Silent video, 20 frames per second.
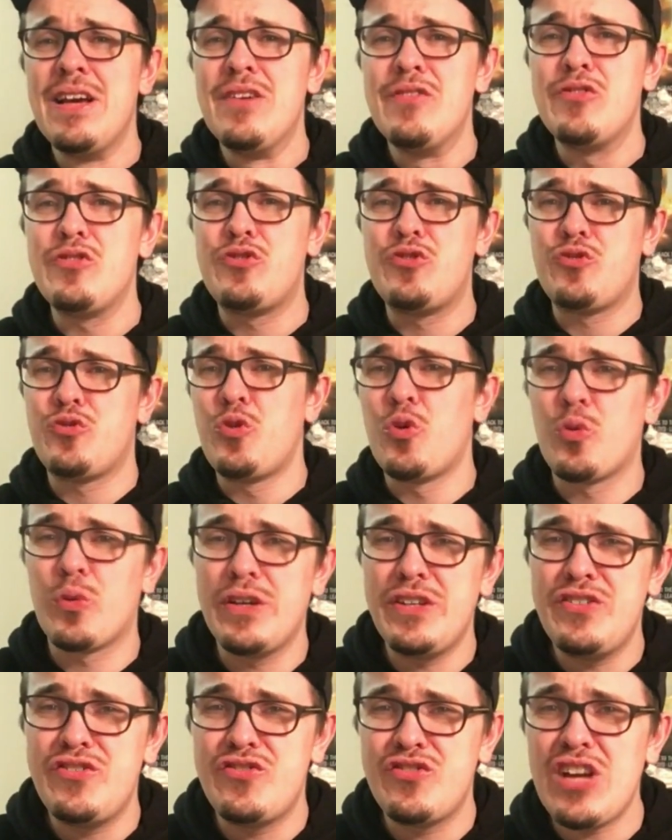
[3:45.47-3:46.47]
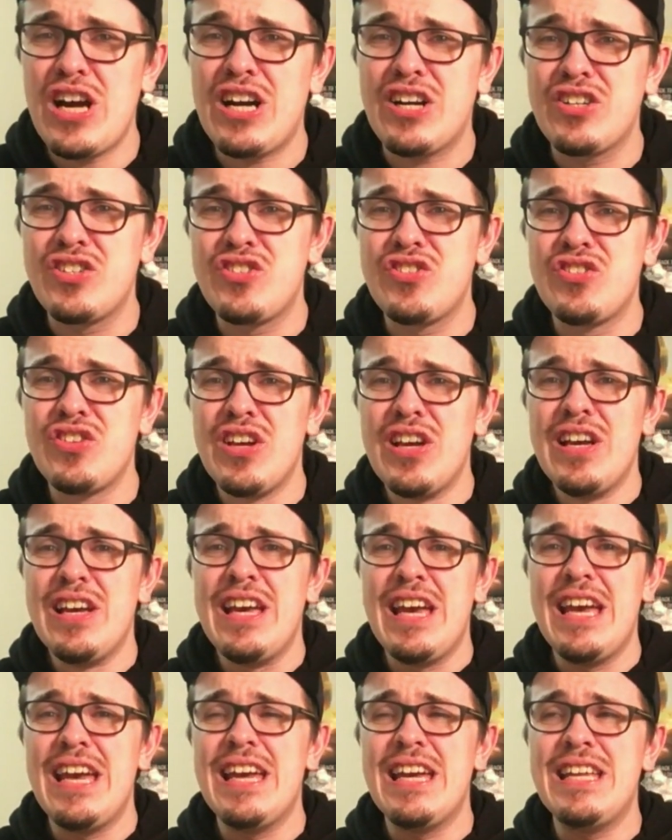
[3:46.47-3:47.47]
The story sucks,
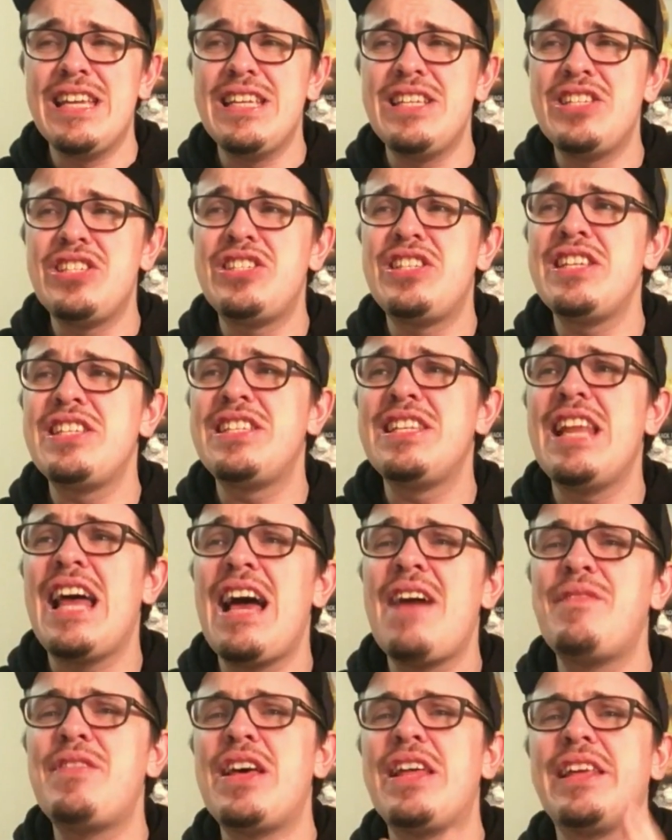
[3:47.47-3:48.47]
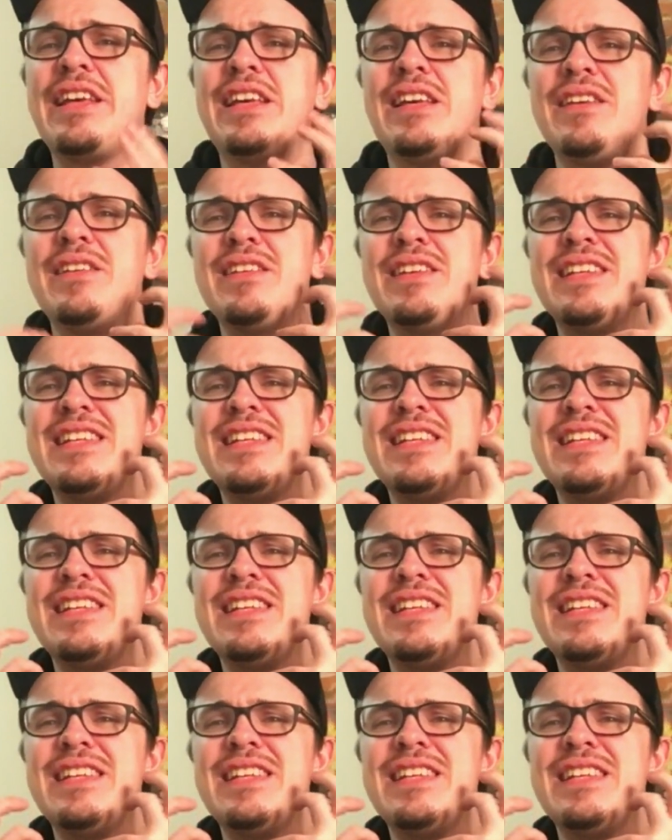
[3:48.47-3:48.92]
and it just doesn't have that like